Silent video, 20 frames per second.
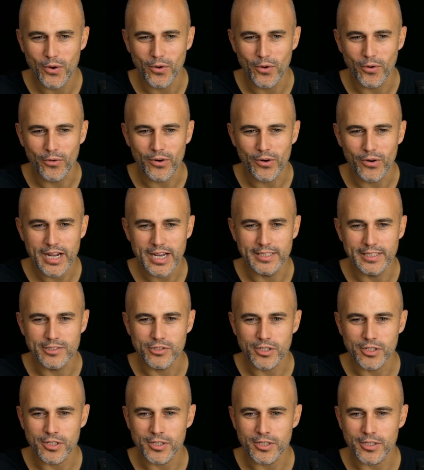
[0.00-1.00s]
All right,
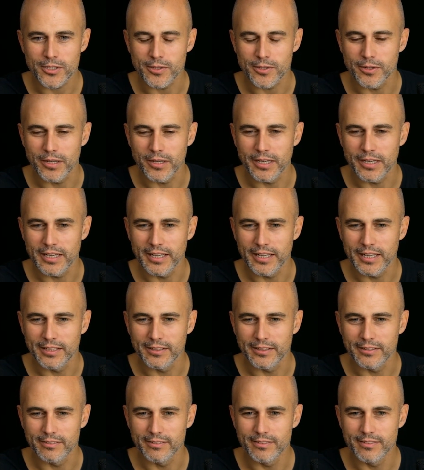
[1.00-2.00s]
so
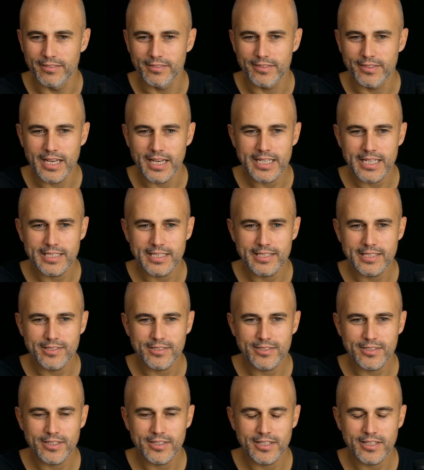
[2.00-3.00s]

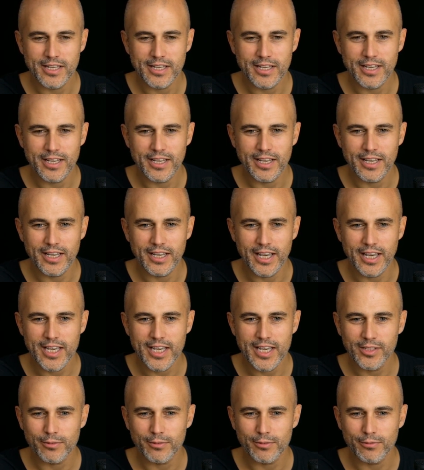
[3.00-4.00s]
that's
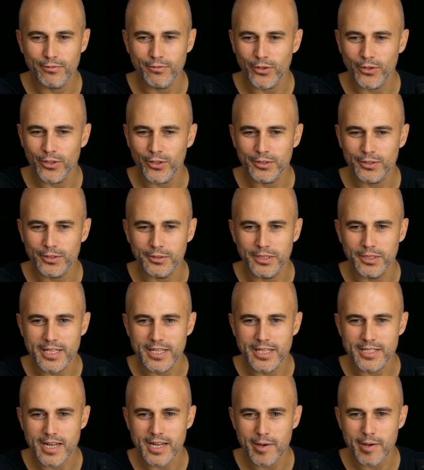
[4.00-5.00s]
it for
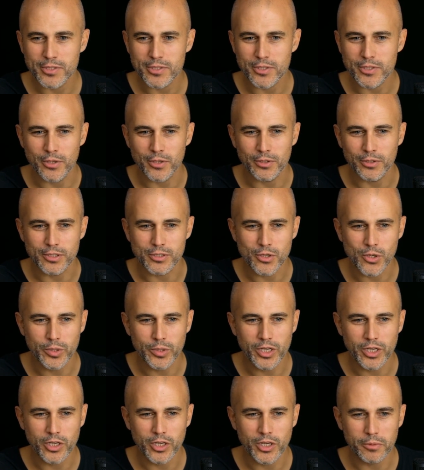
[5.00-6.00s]
today's episode. So
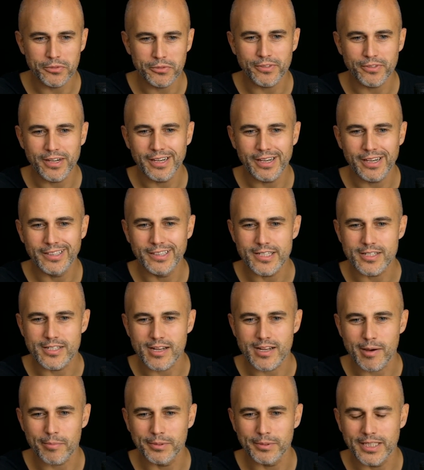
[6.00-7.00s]
we hope you find
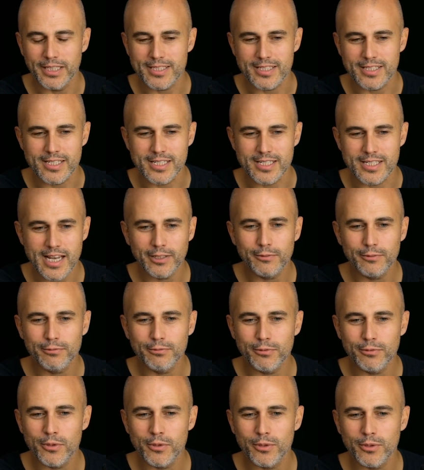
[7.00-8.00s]
these updates
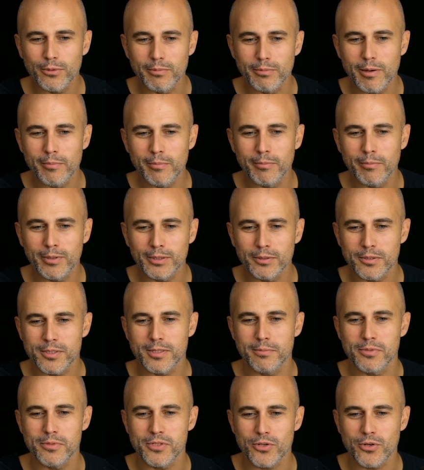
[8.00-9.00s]
insightful. Remember to
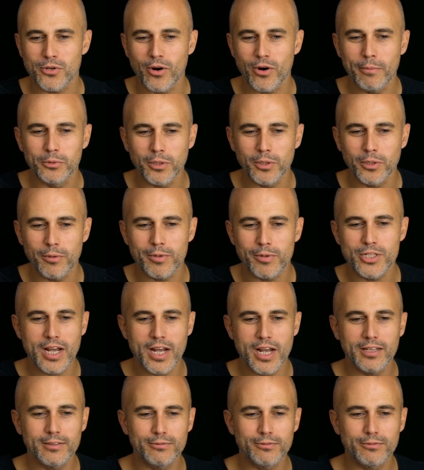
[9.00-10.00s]
subscribe to our
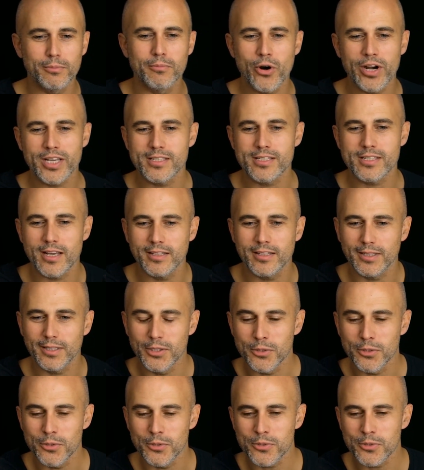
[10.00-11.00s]
channel for more exciting
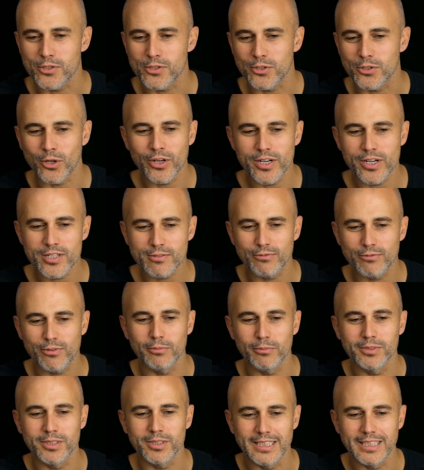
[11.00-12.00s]
news and stories
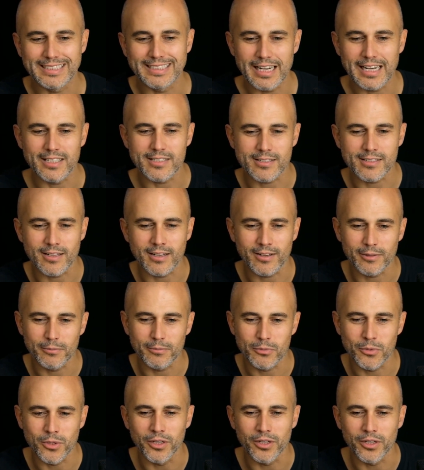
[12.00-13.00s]
from the Italian
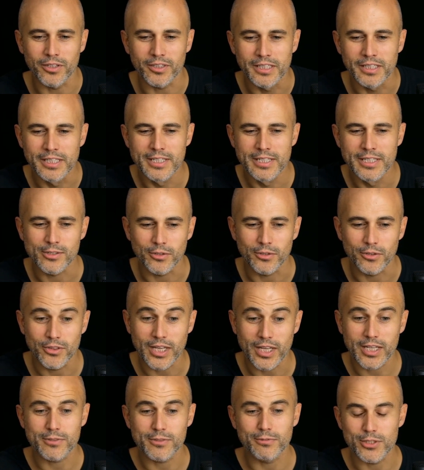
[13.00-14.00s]
startup world. So
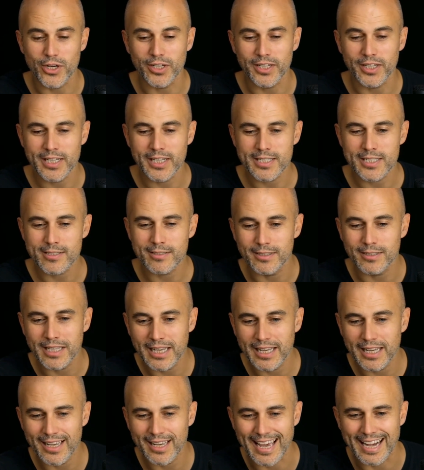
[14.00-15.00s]
thanks for joining us
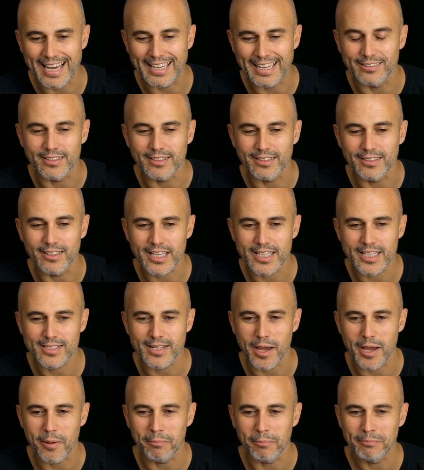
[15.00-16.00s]
today, and until next
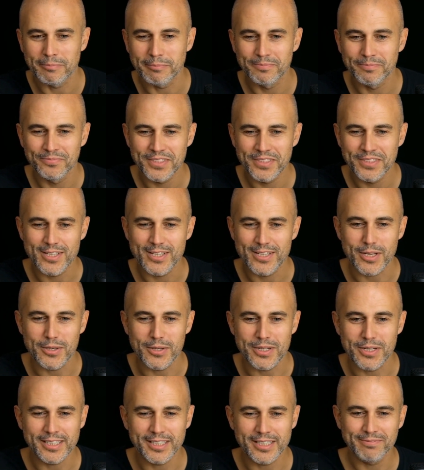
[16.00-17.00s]
time. See you,
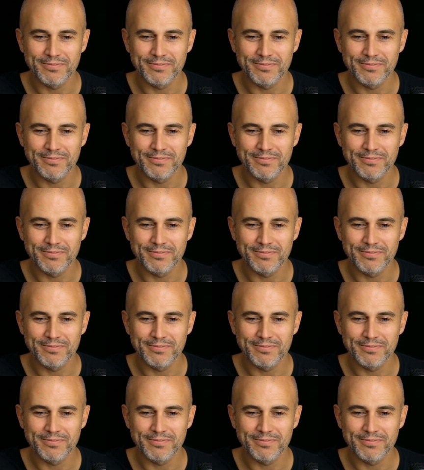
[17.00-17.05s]
Nick.